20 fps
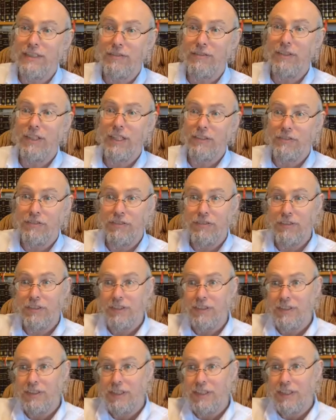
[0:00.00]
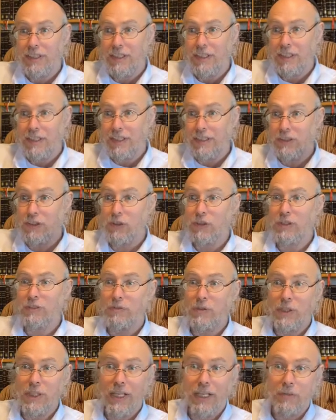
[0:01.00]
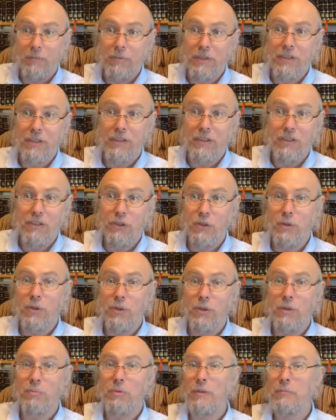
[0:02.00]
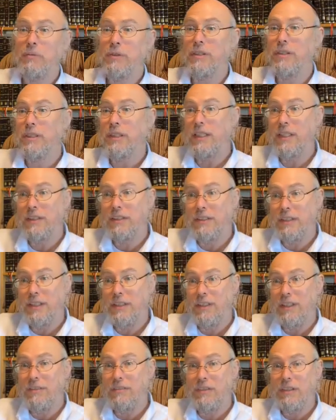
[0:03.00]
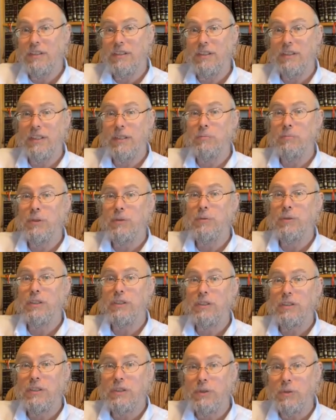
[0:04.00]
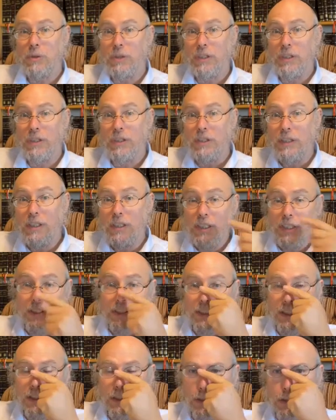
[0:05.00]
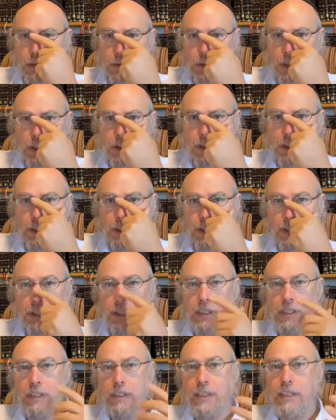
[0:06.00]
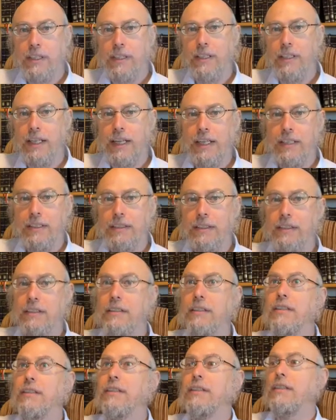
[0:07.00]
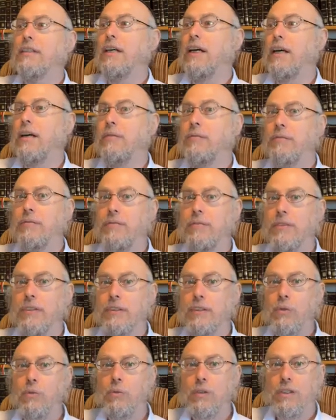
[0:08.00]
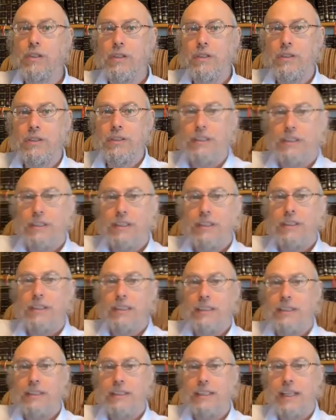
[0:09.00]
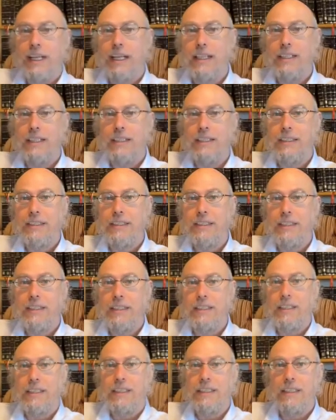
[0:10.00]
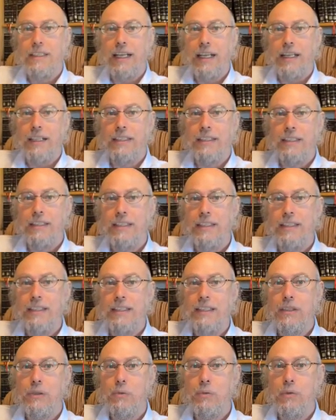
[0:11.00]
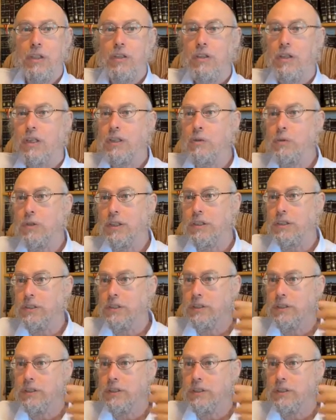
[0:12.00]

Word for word: of life, and that's sort of what happened to the Jewish people in the exile after the temple was destroyed. Suddenly we understood that um, the world is not as, uh, as easy as we thought it was.